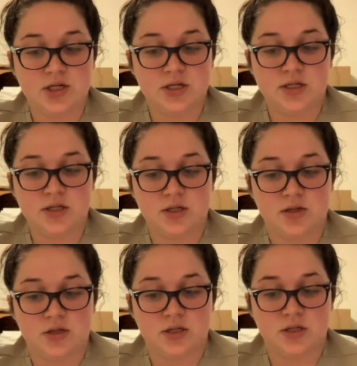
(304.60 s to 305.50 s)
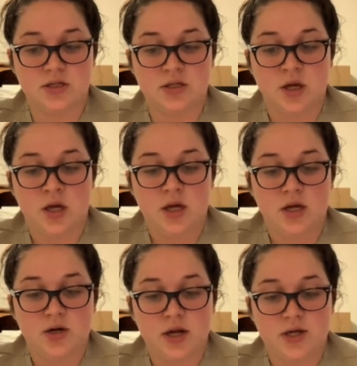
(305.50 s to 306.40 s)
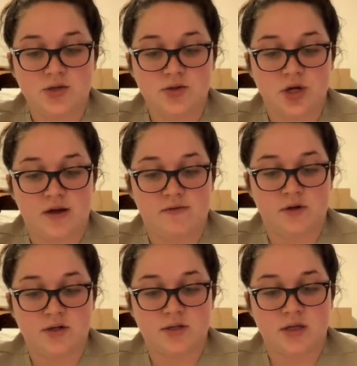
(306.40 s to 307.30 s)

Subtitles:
institutions, international travelers,